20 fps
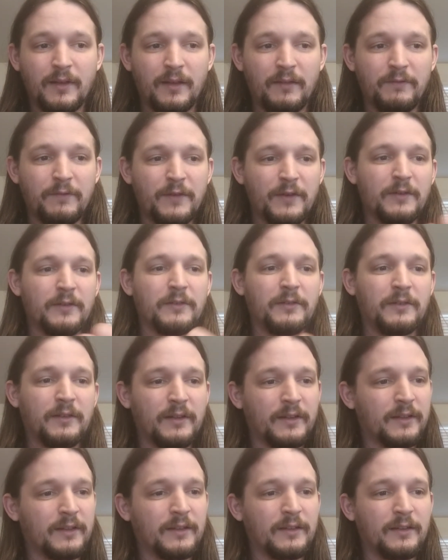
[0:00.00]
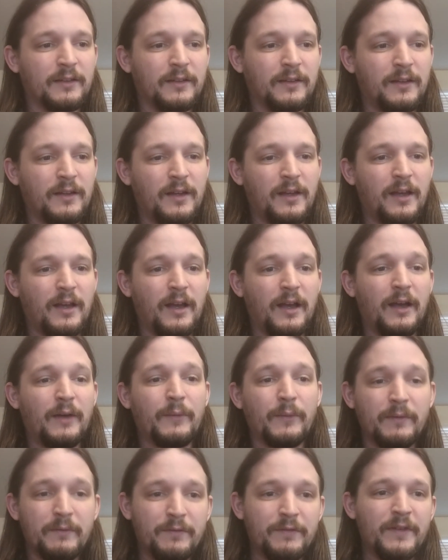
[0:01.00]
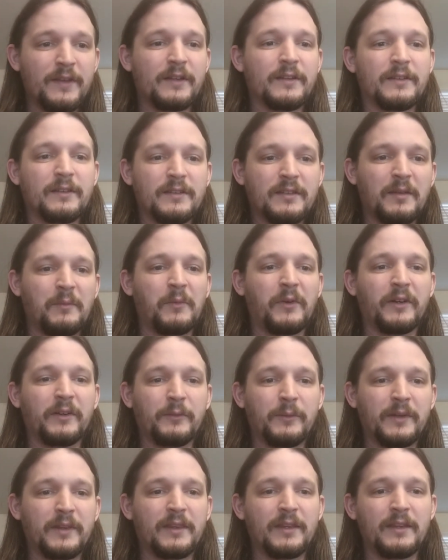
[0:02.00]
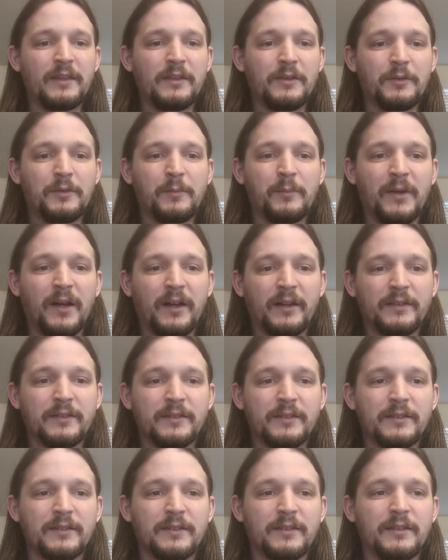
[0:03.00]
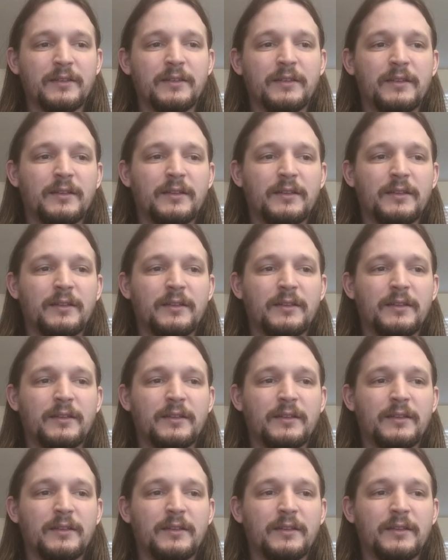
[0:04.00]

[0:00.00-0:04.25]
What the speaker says: I feel like I would fit somewhere within those boxes.